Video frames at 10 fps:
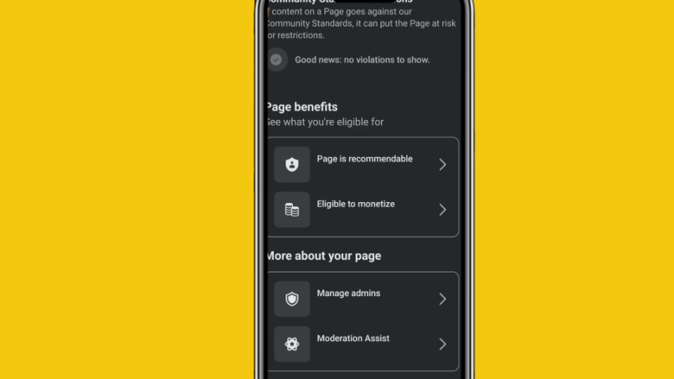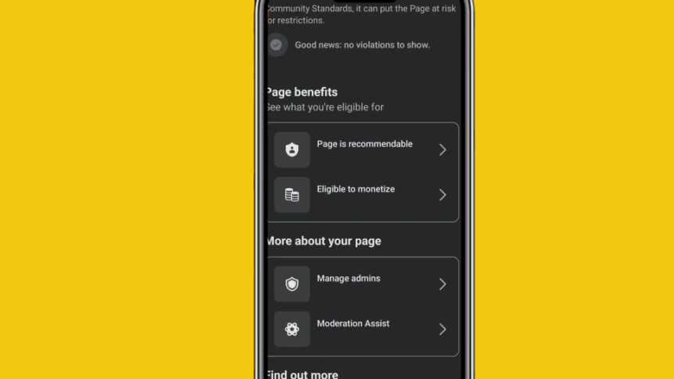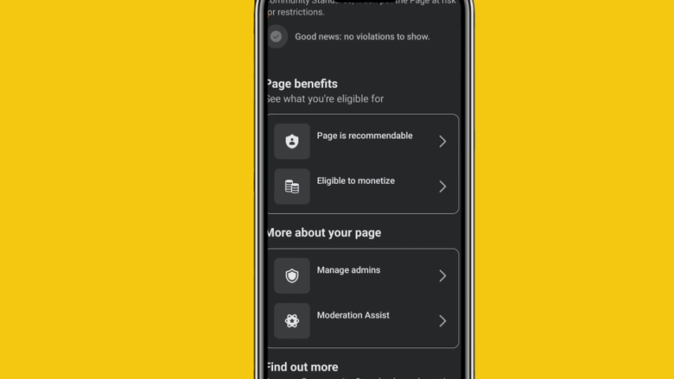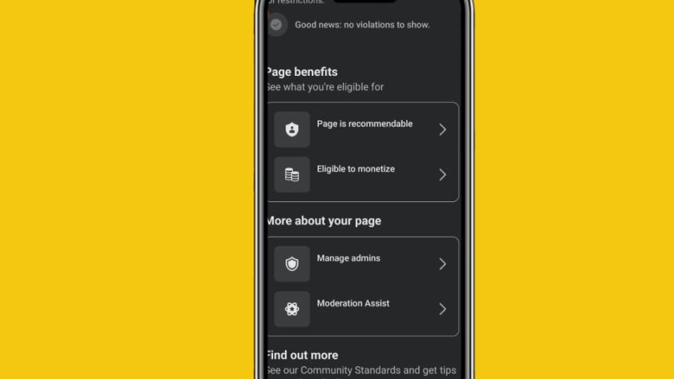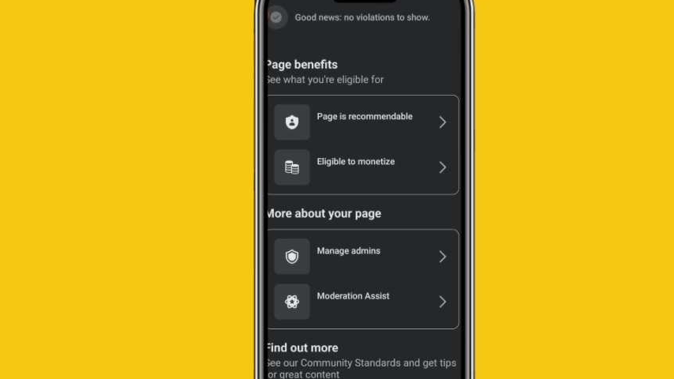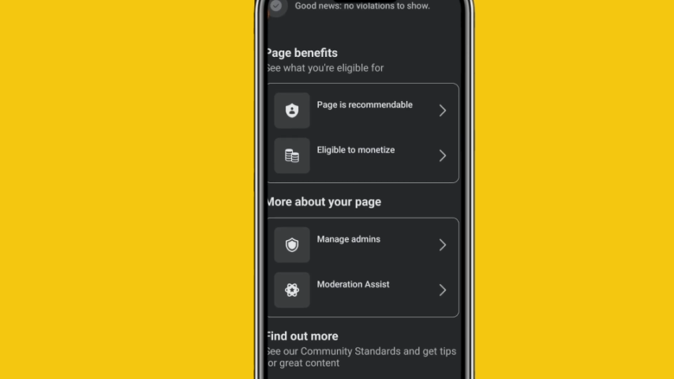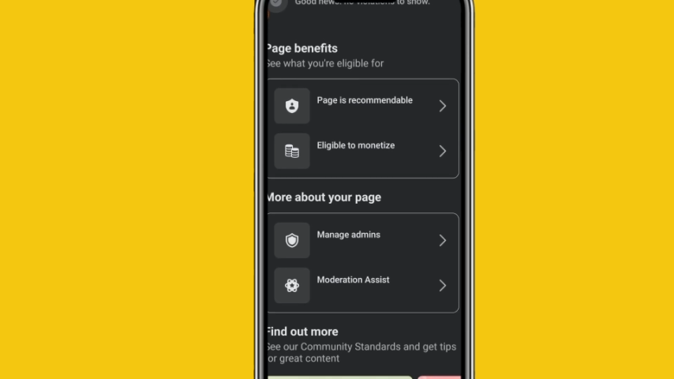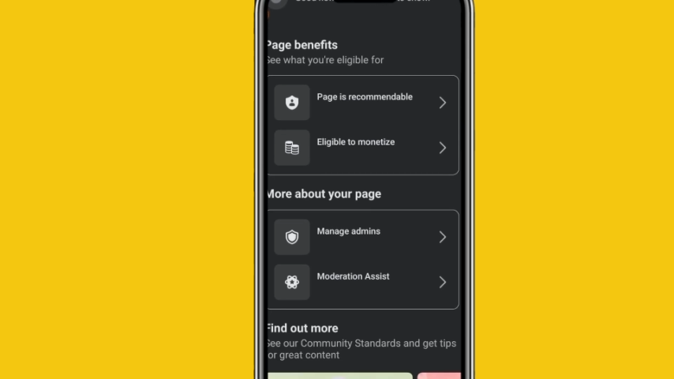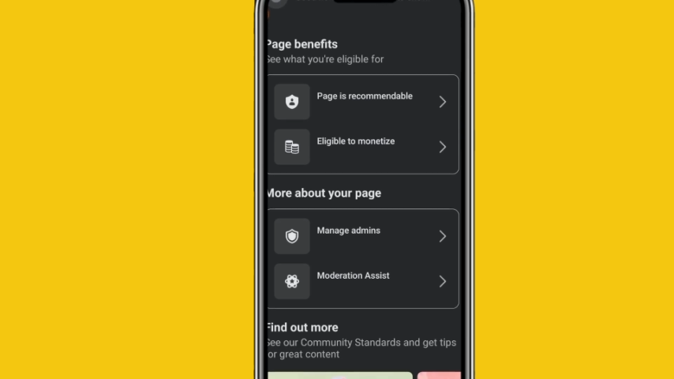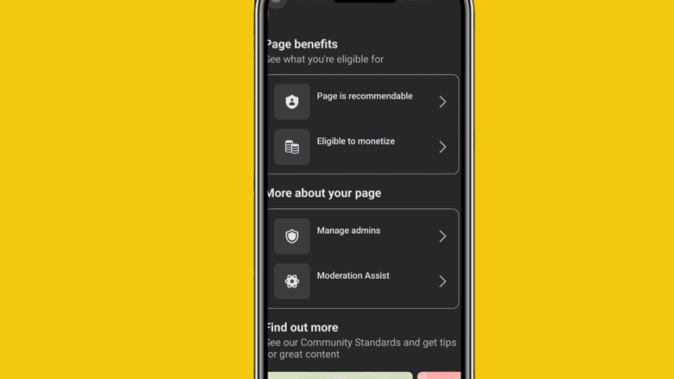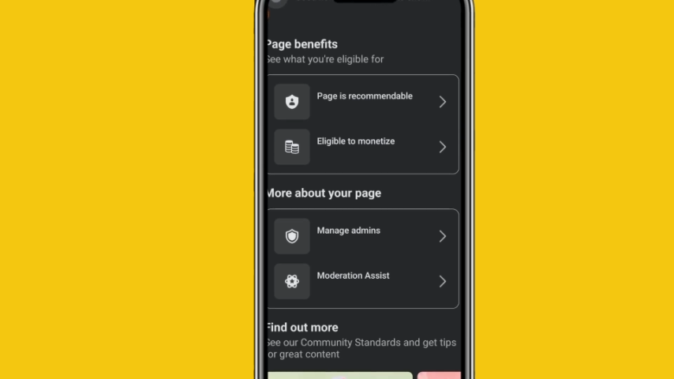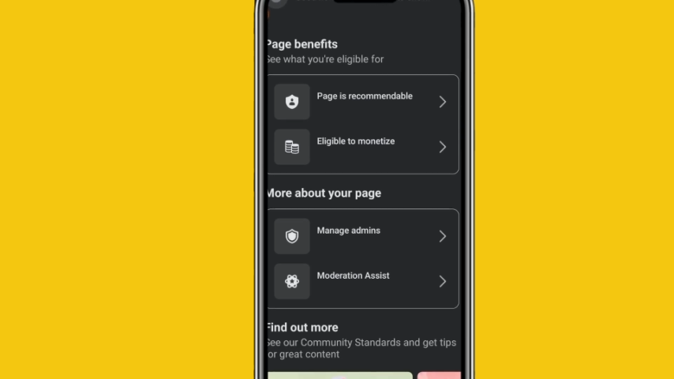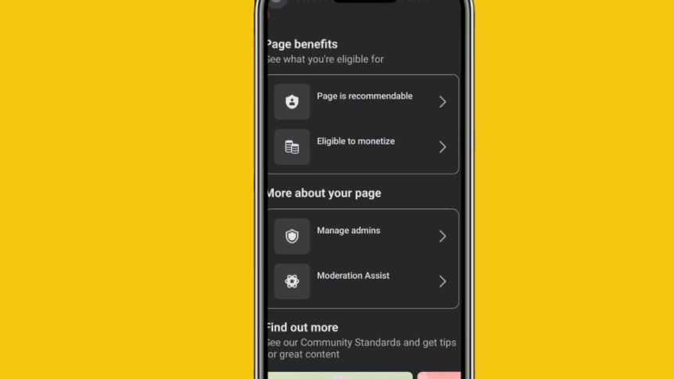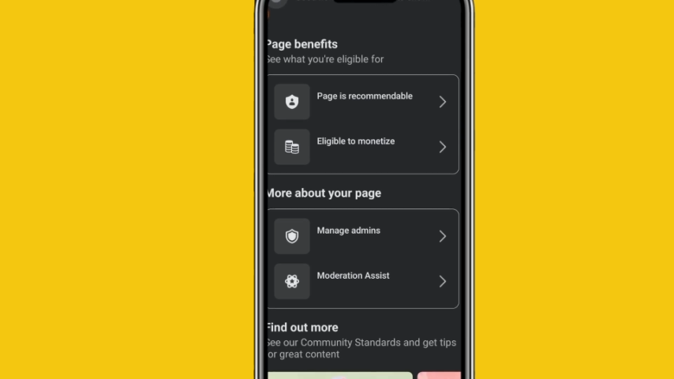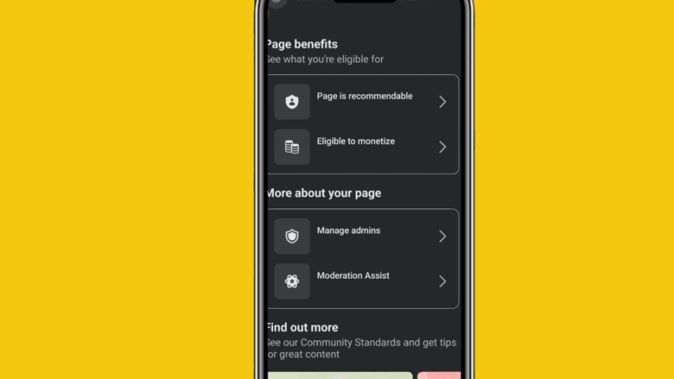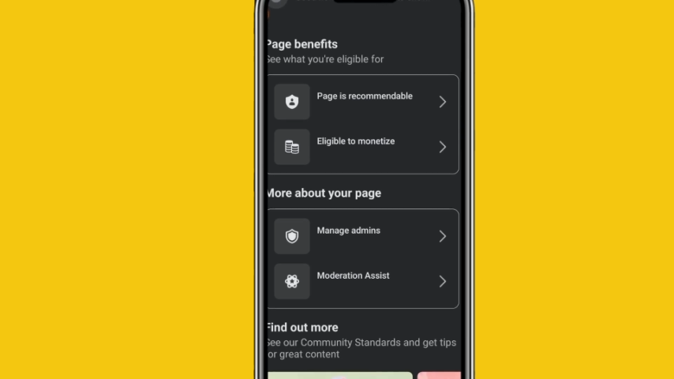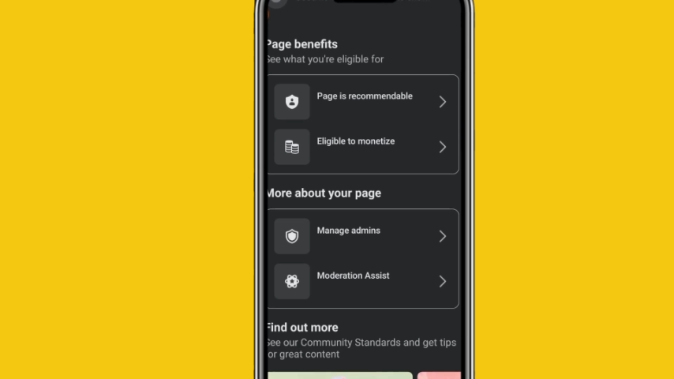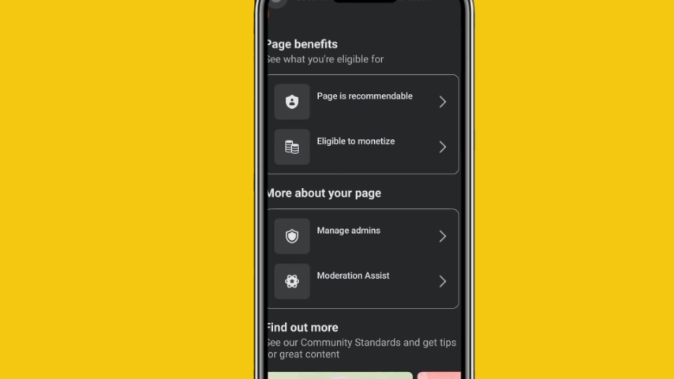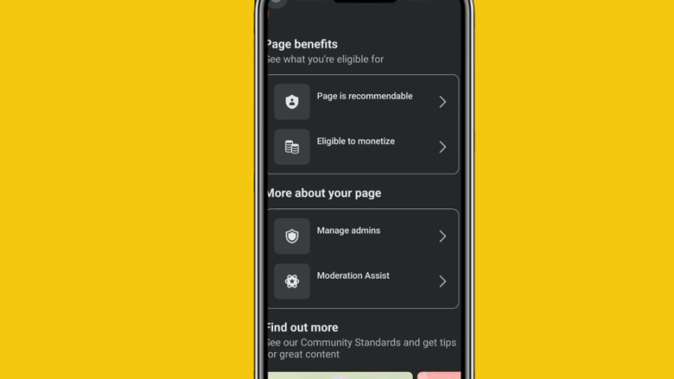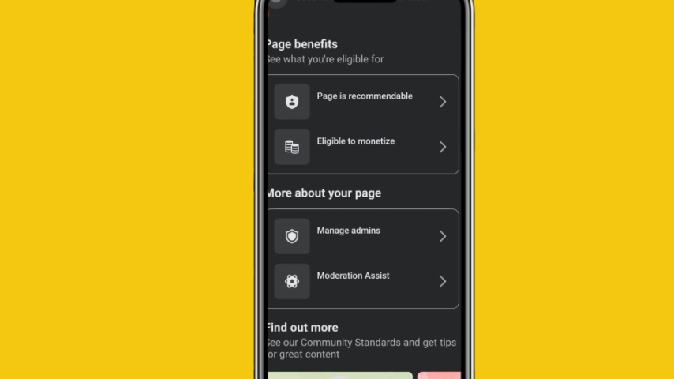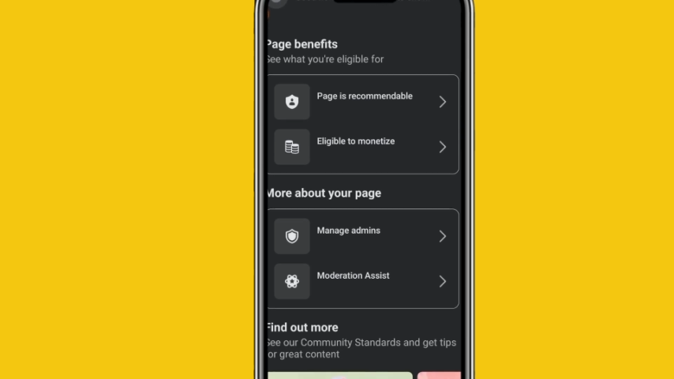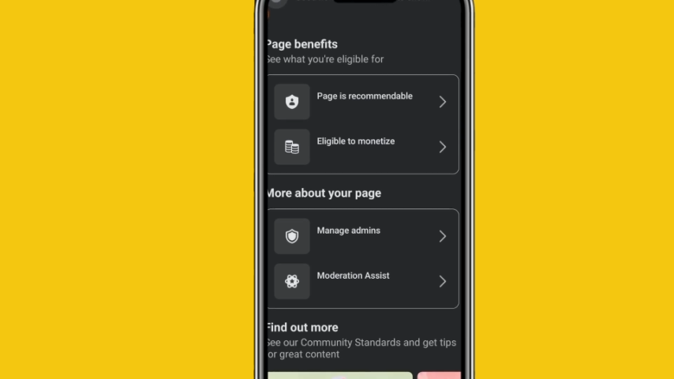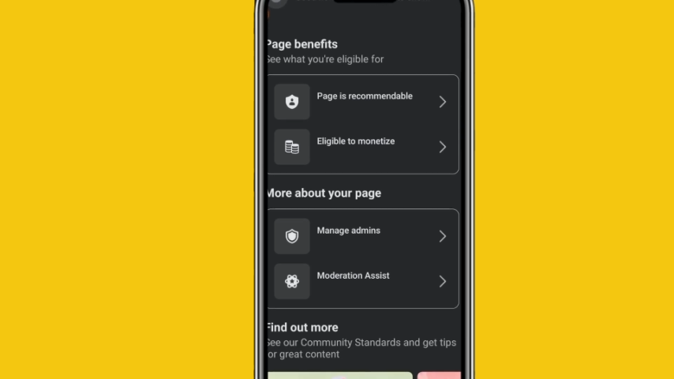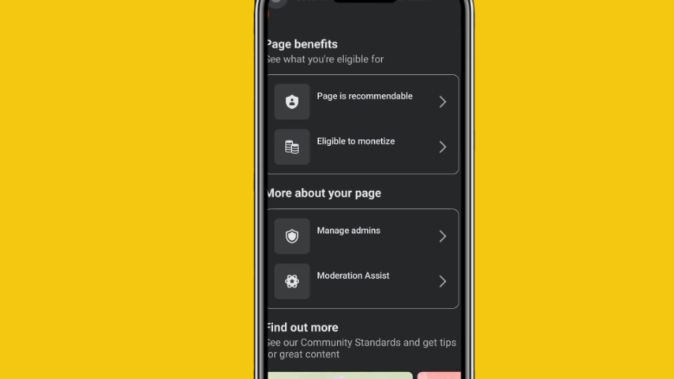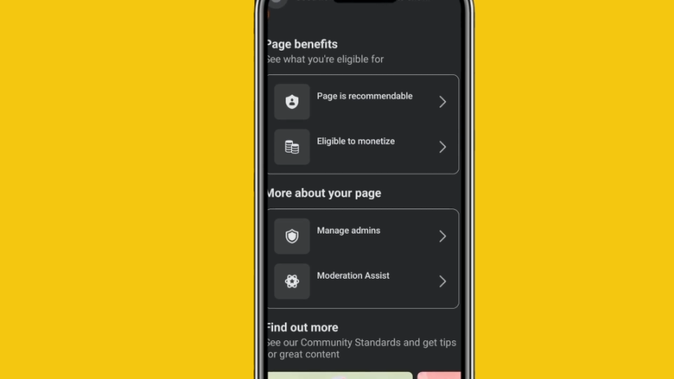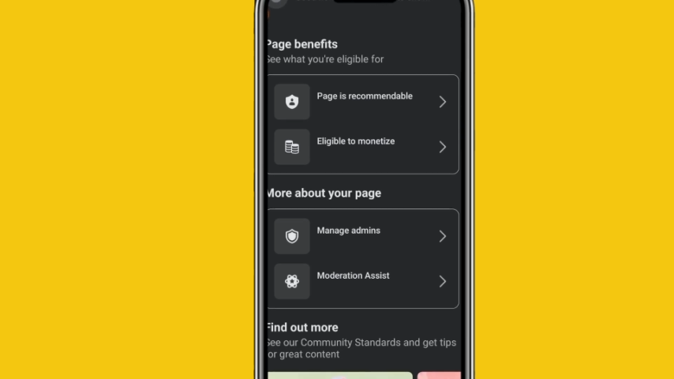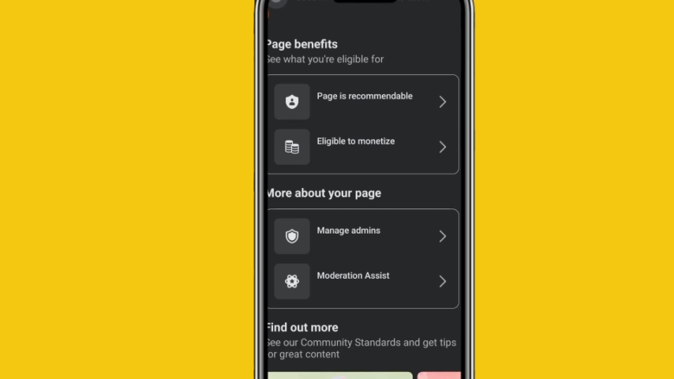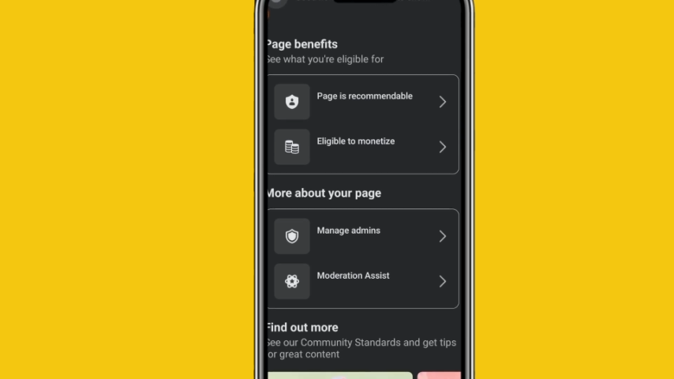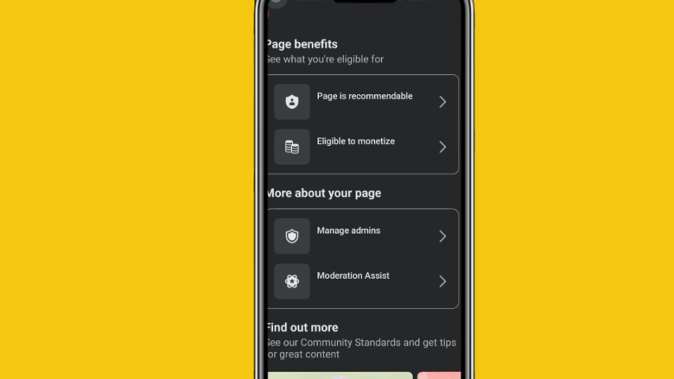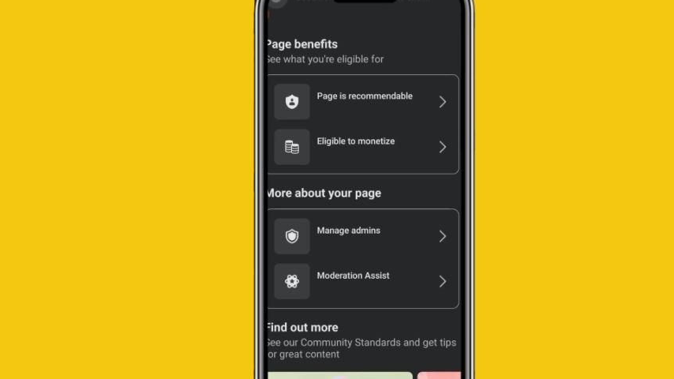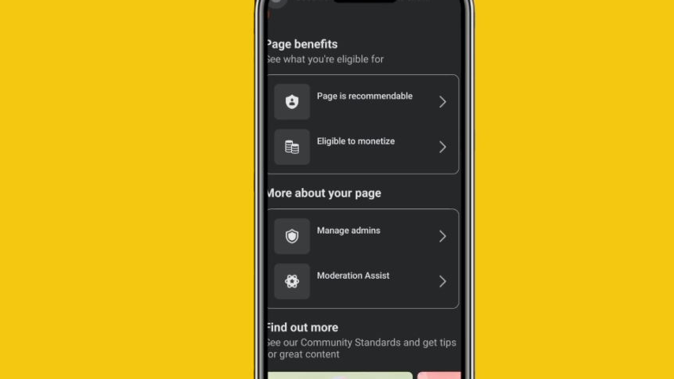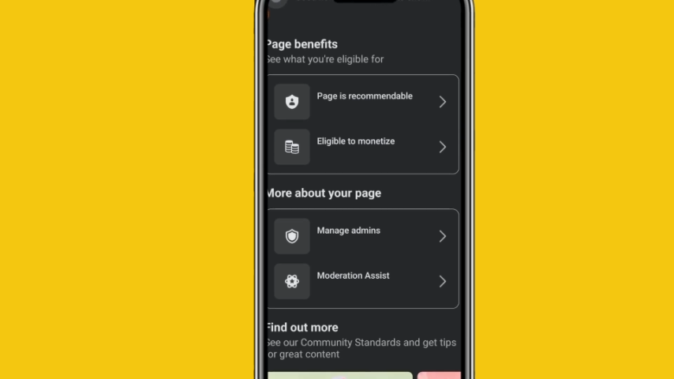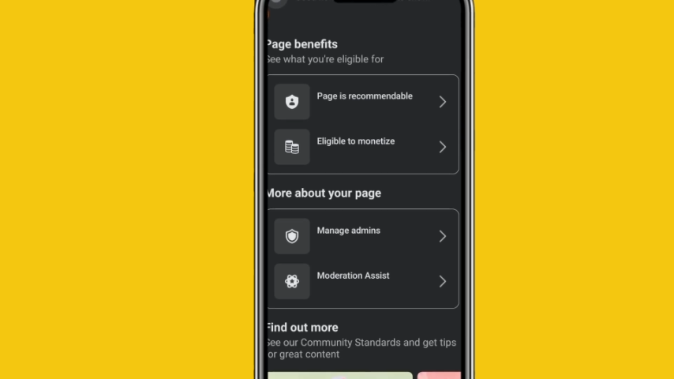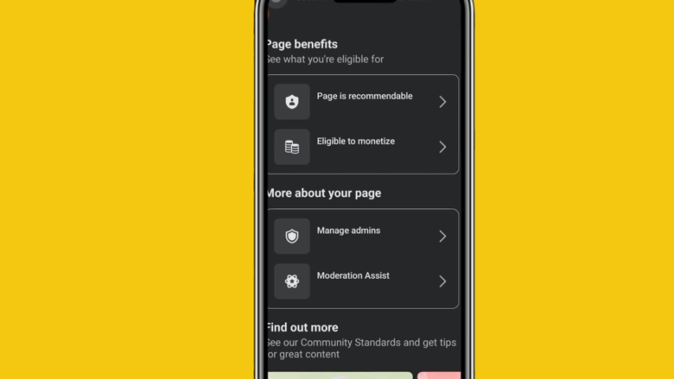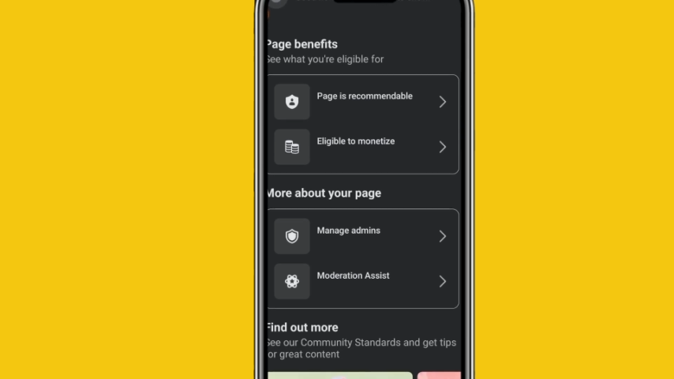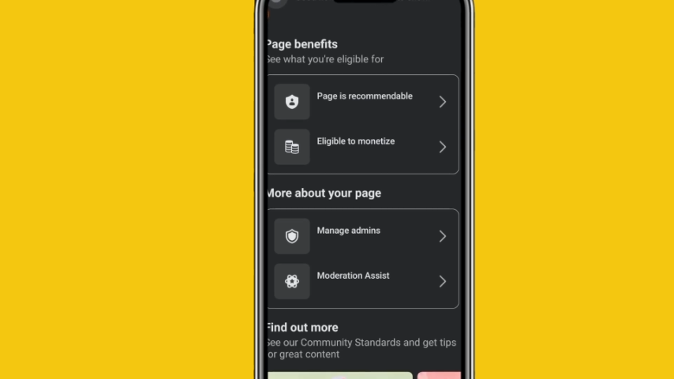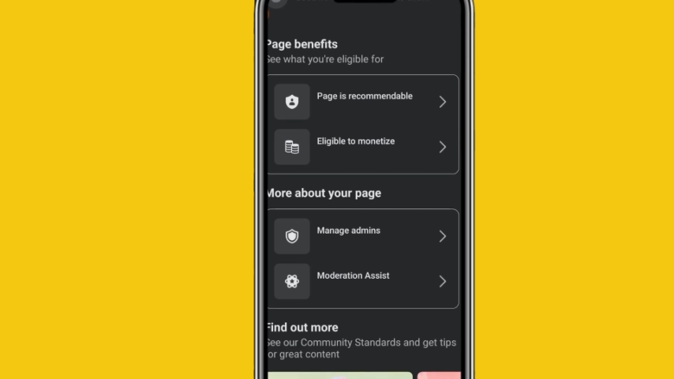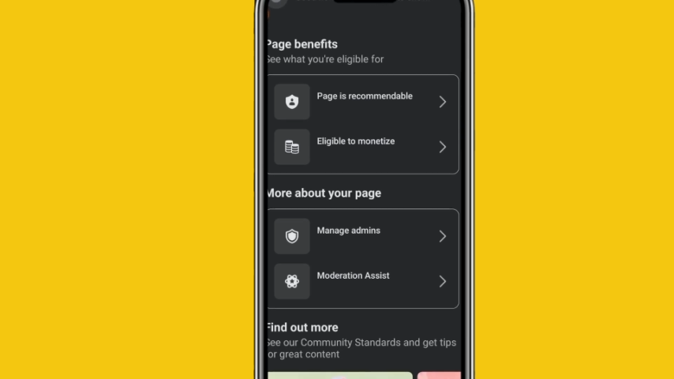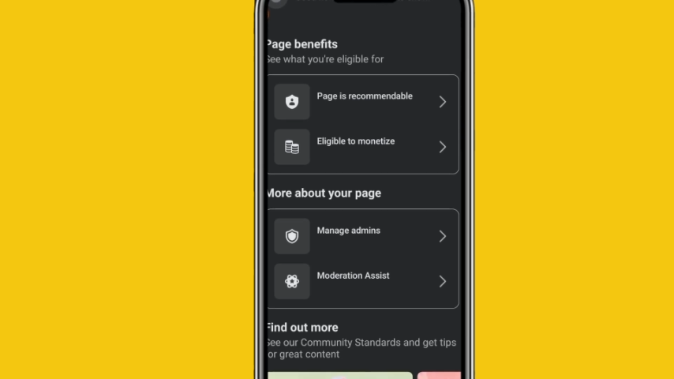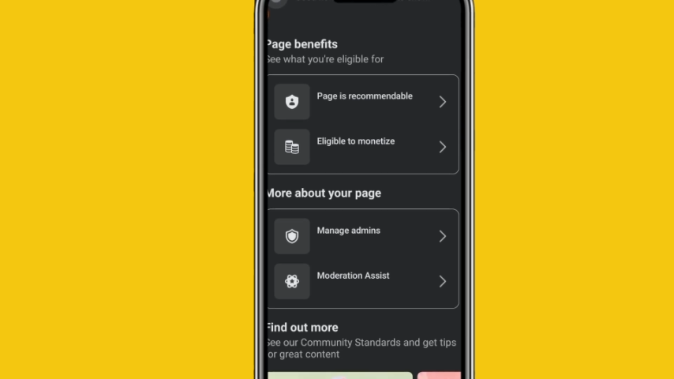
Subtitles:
No face is visible, so there are no lips to read.